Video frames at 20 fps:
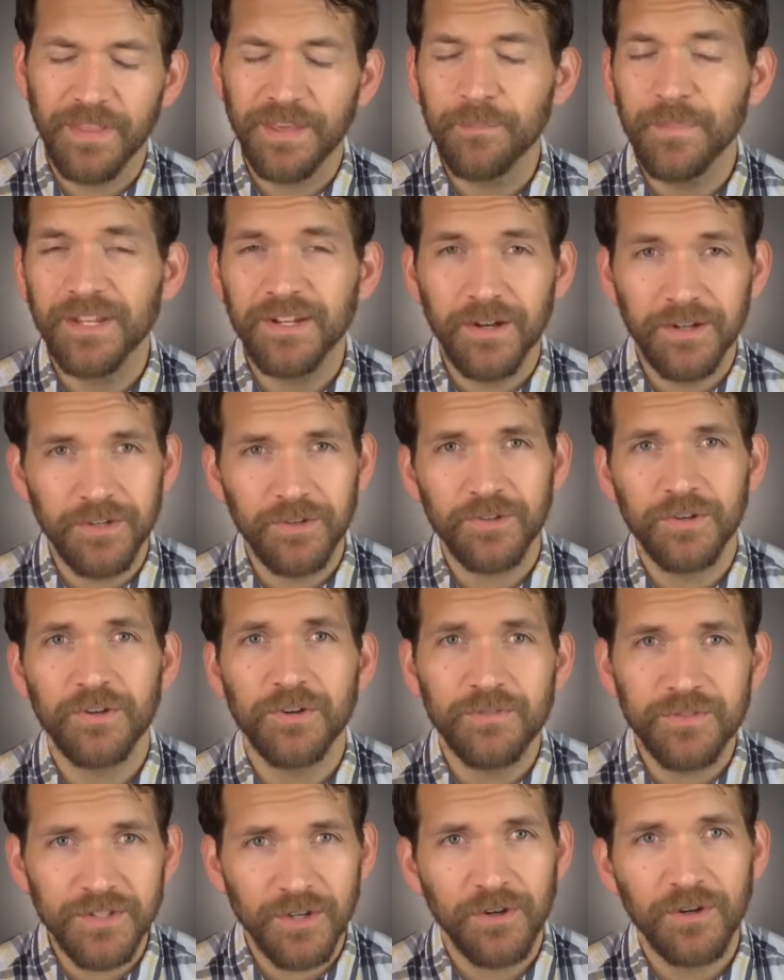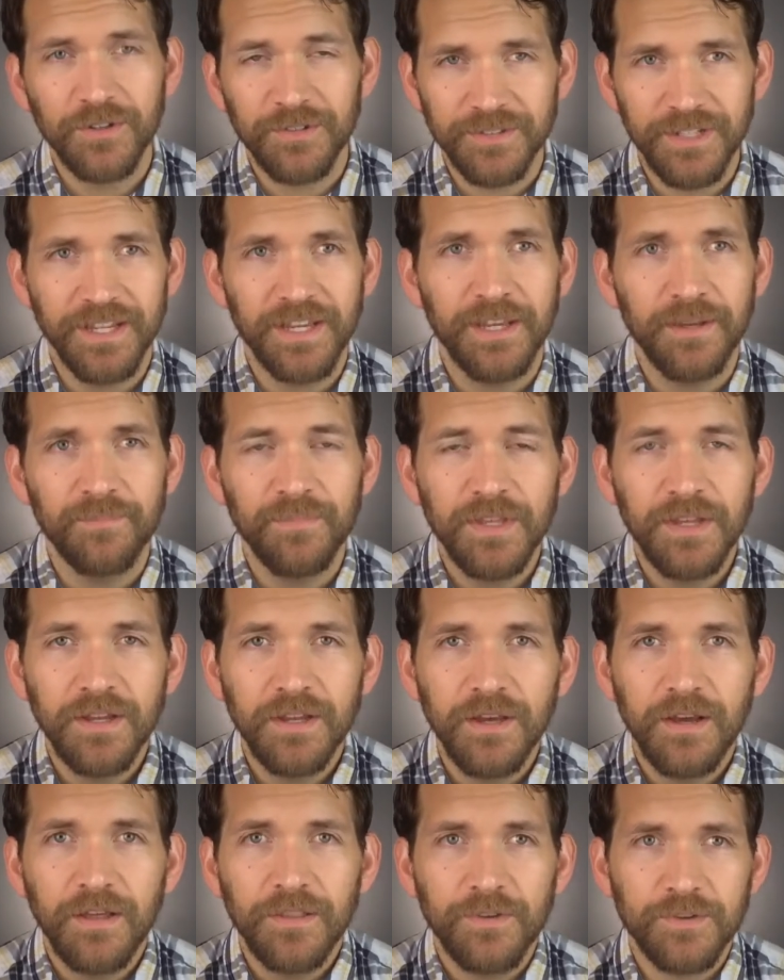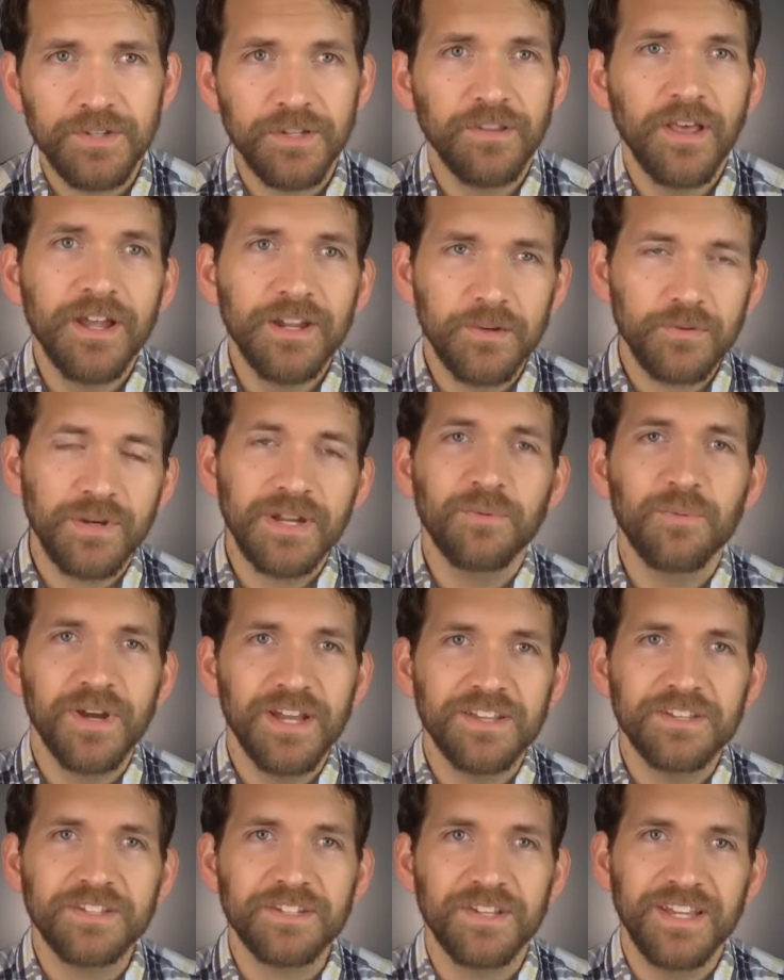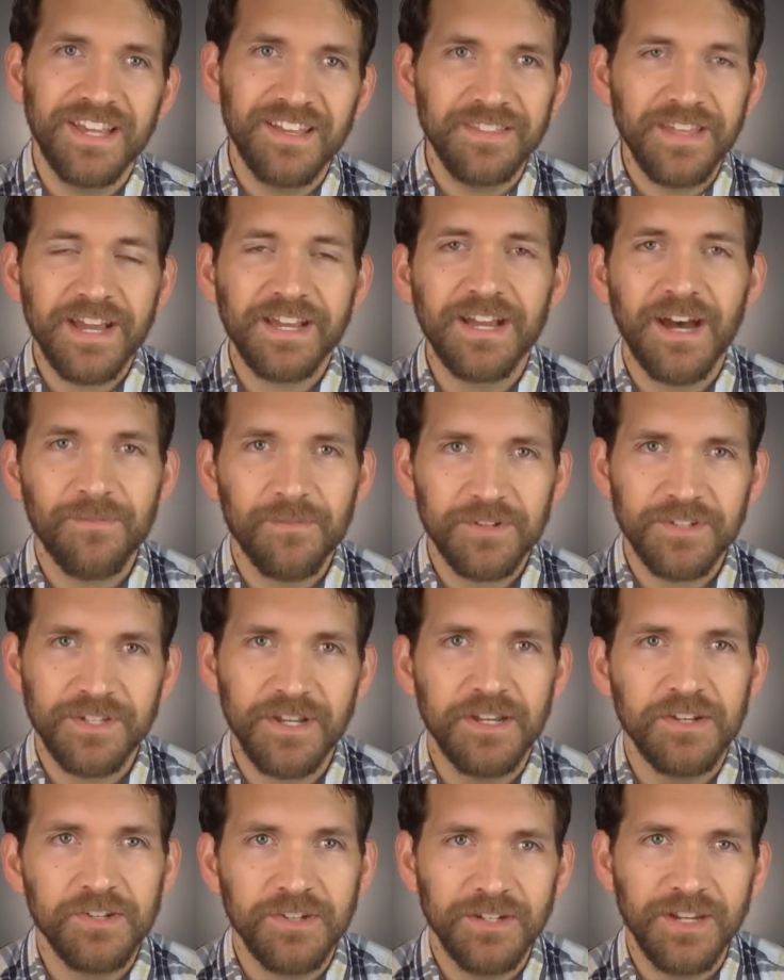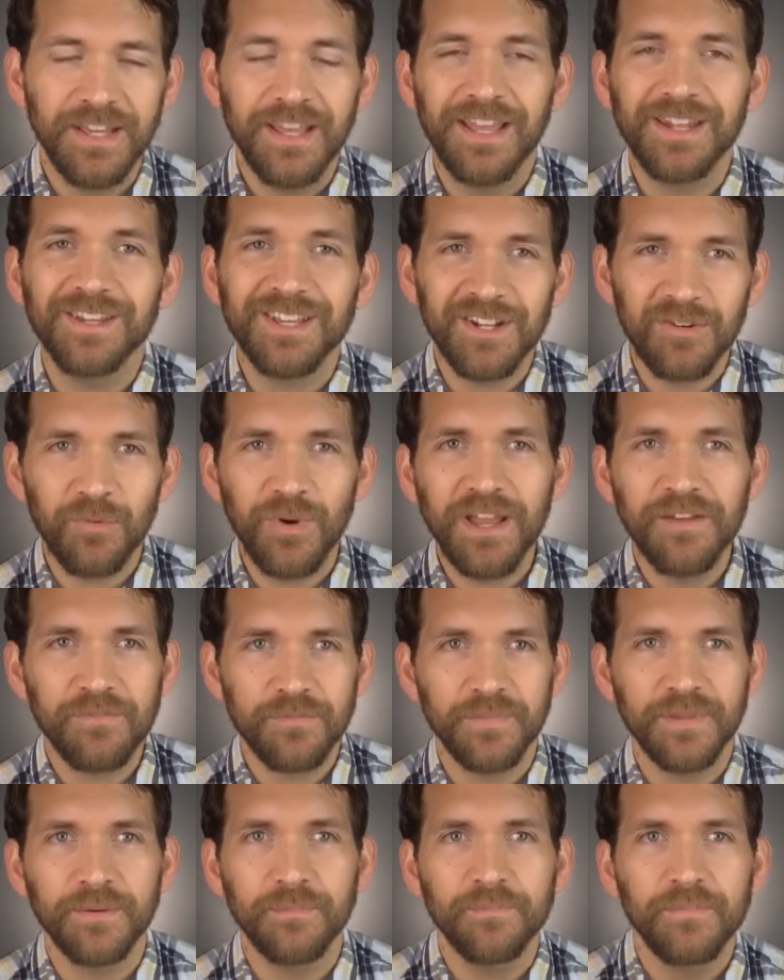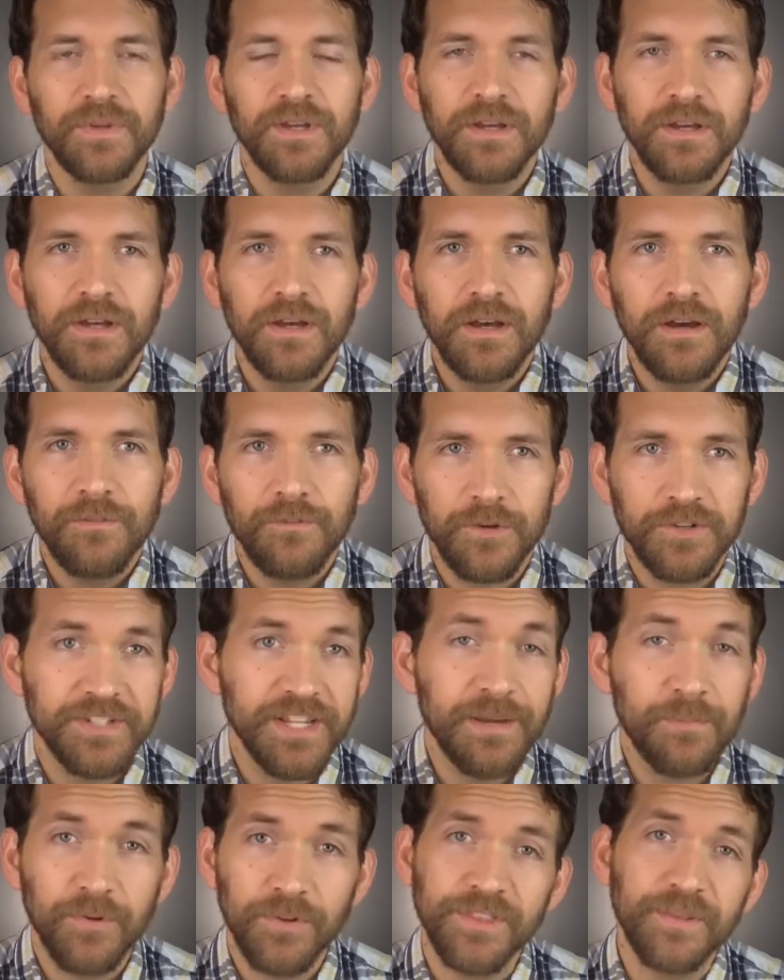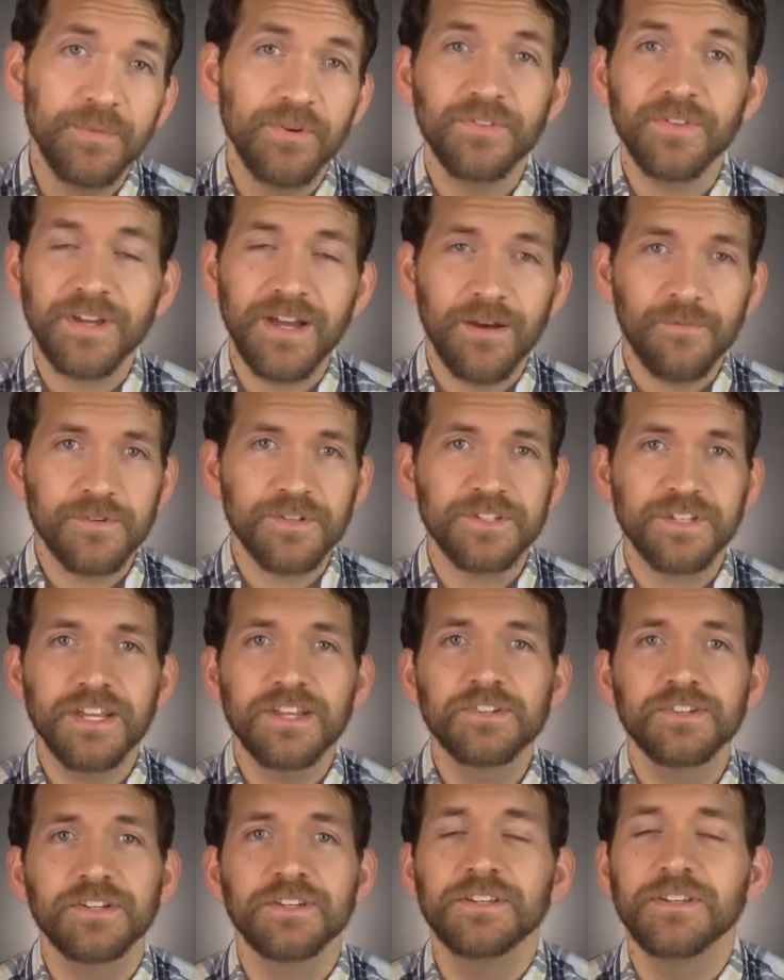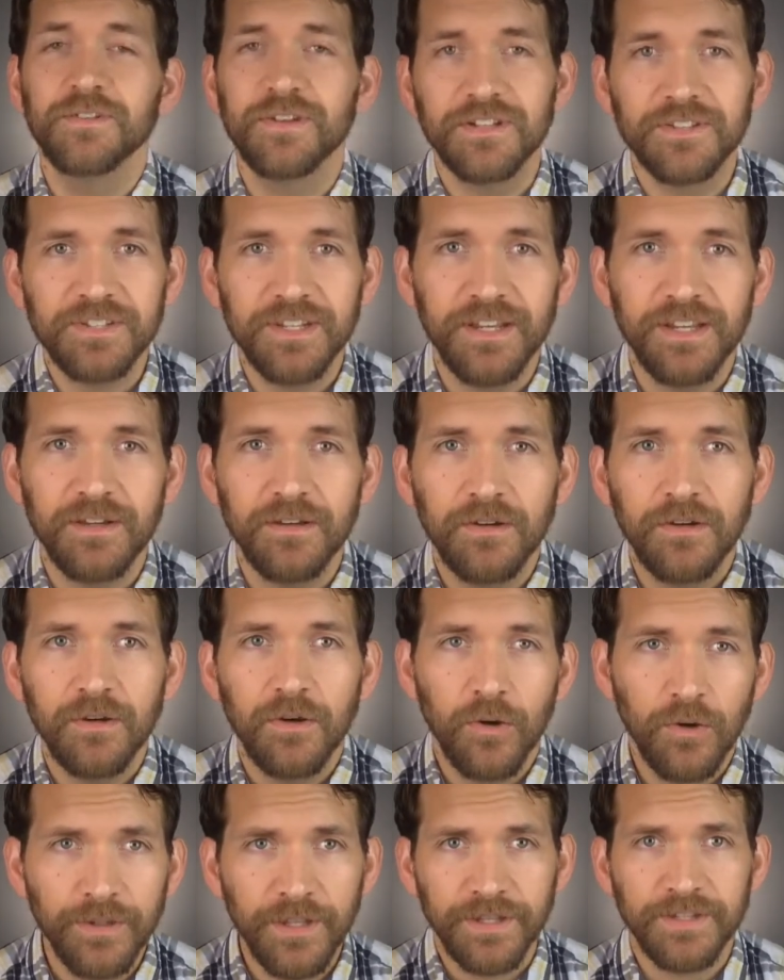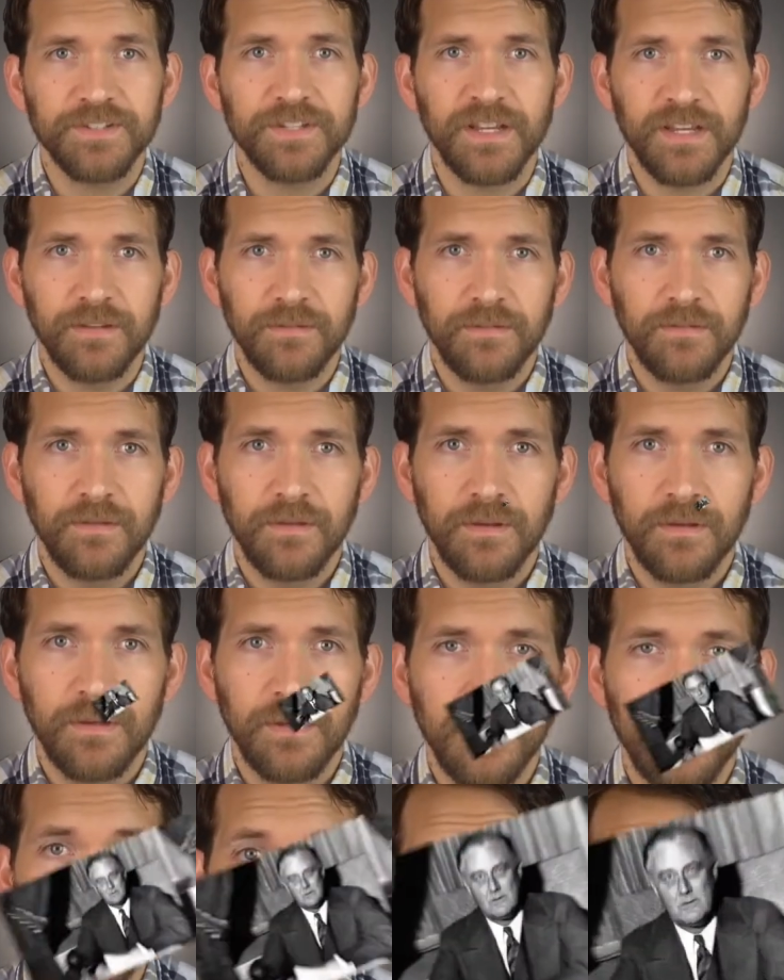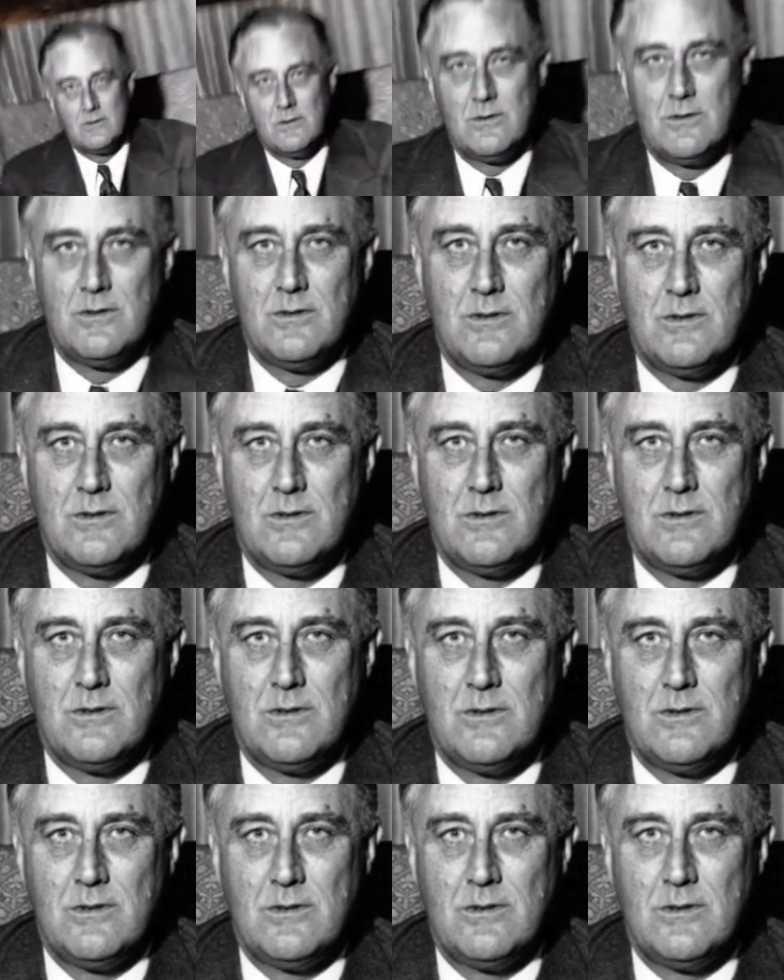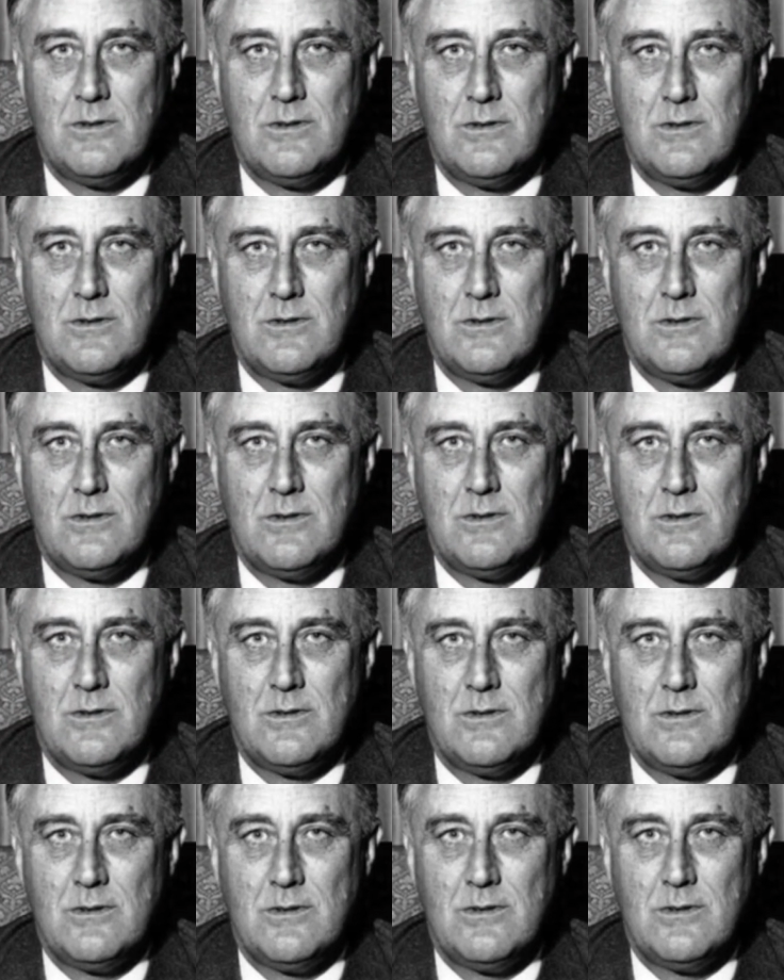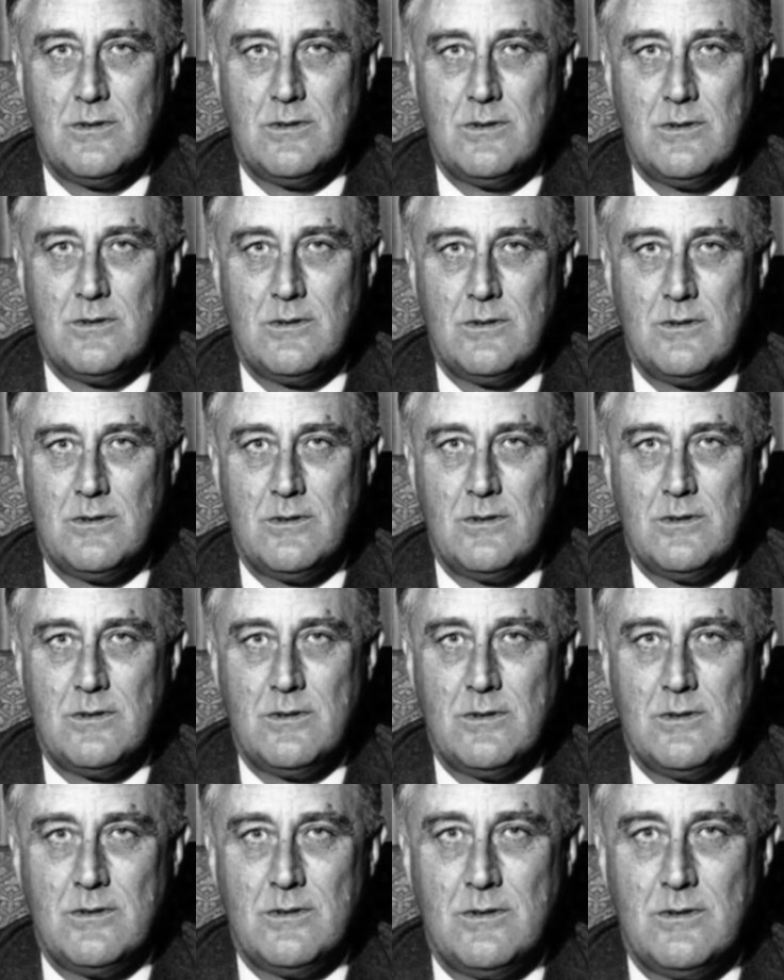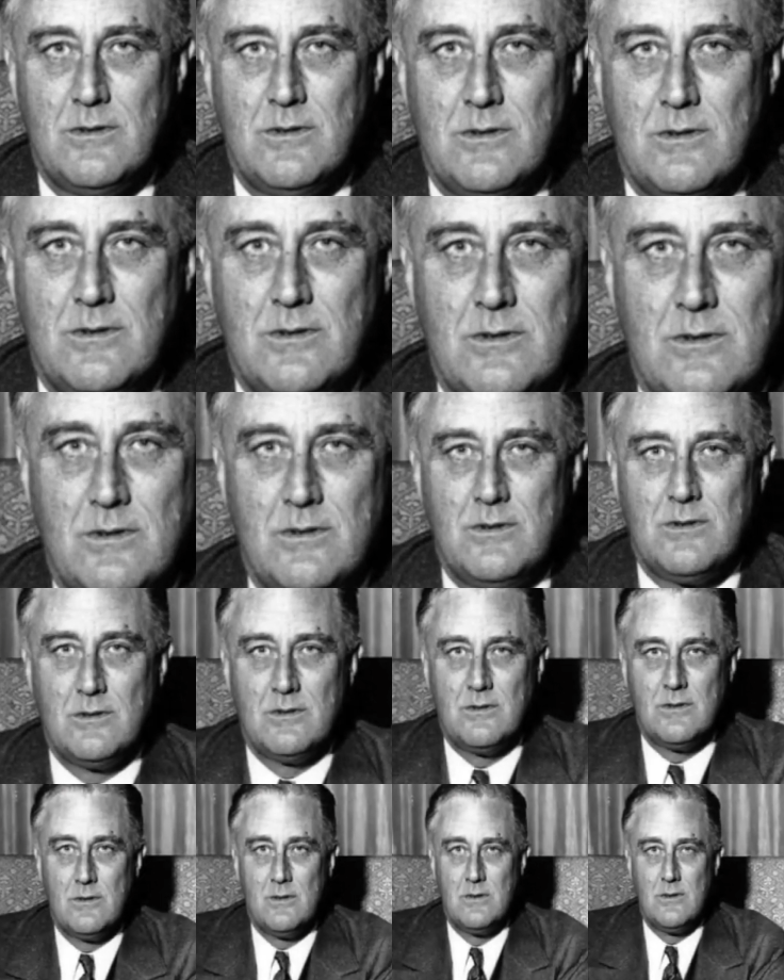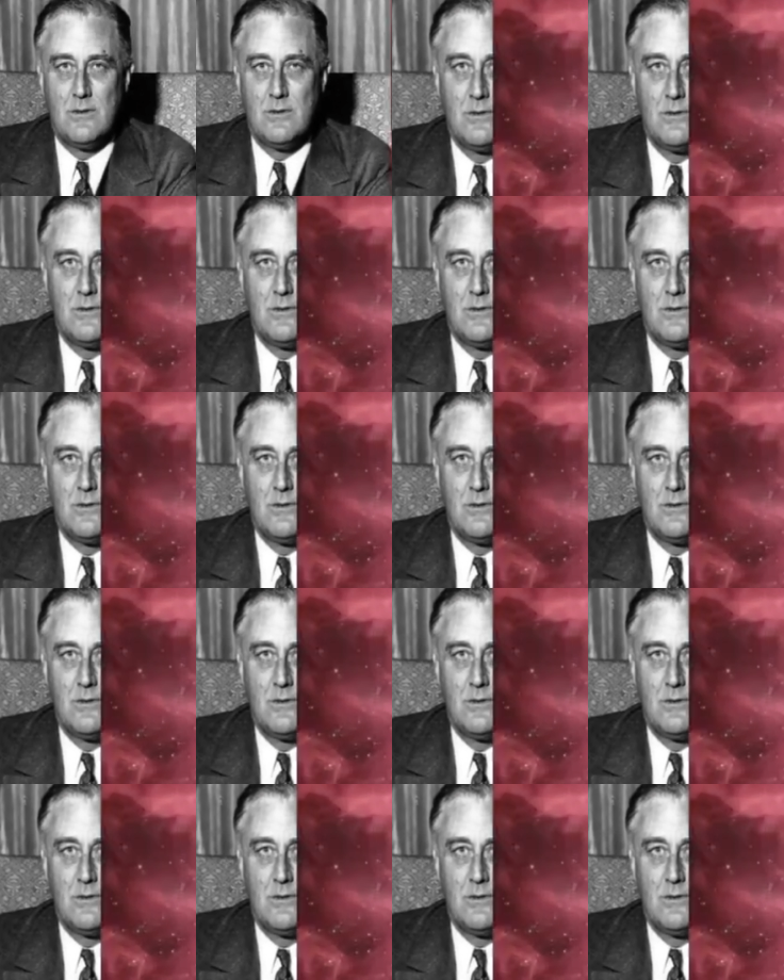they've been on your nerves all day. There's a lot of great ways to end that conversation and get away from them. For example, in the middle of the conversation, you can say, "Hold on a second. Is Roosevelt still president?" And when they say no, you immediately say,